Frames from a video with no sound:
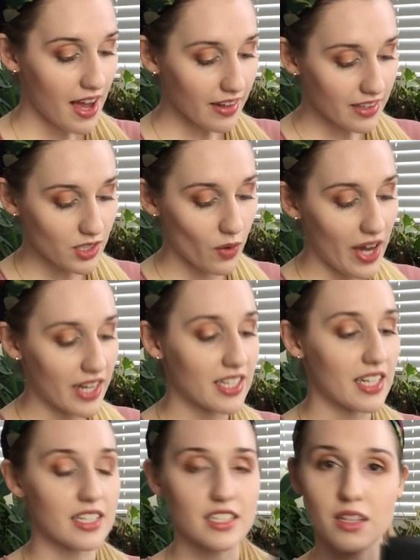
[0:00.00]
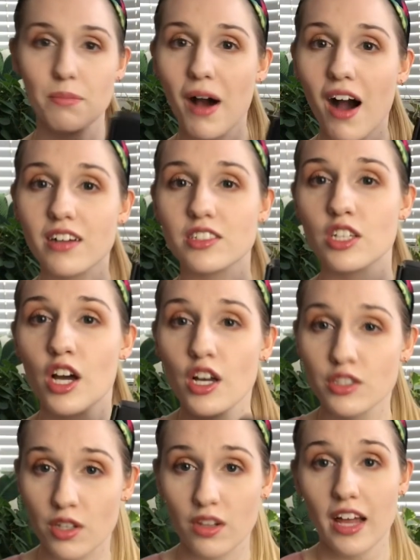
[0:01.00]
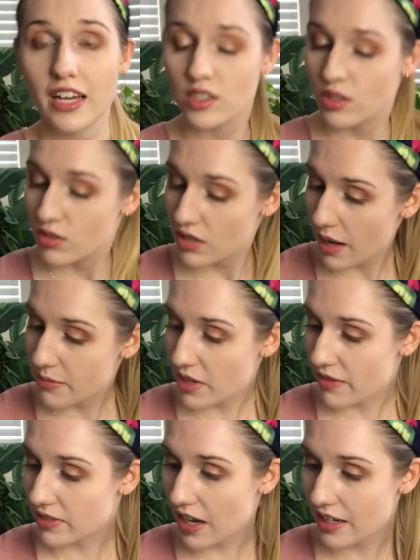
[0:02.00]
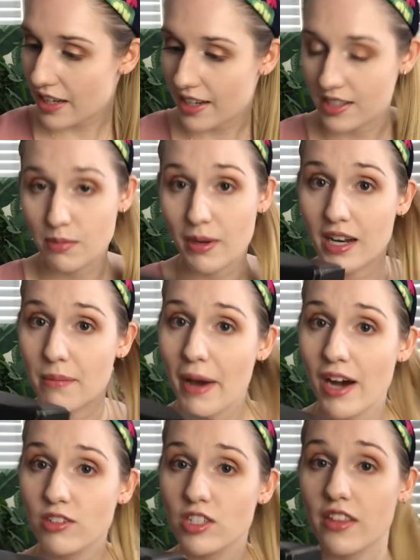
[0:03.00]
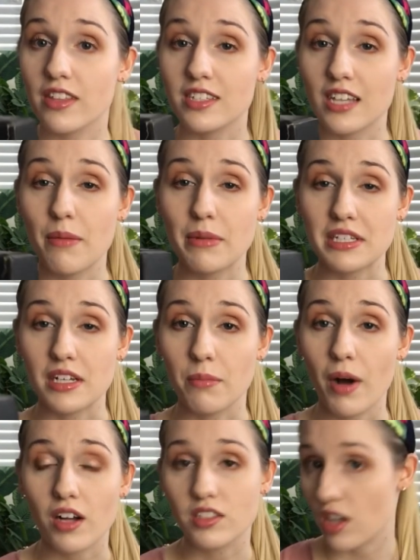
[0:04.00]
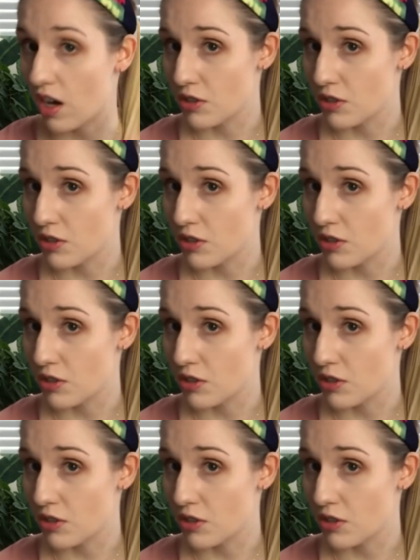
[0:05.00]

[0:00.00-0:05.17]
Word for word: And let's go ahead and get into the box. So the last two times I've gotten it, it has been in a pouch. This time it's in a box.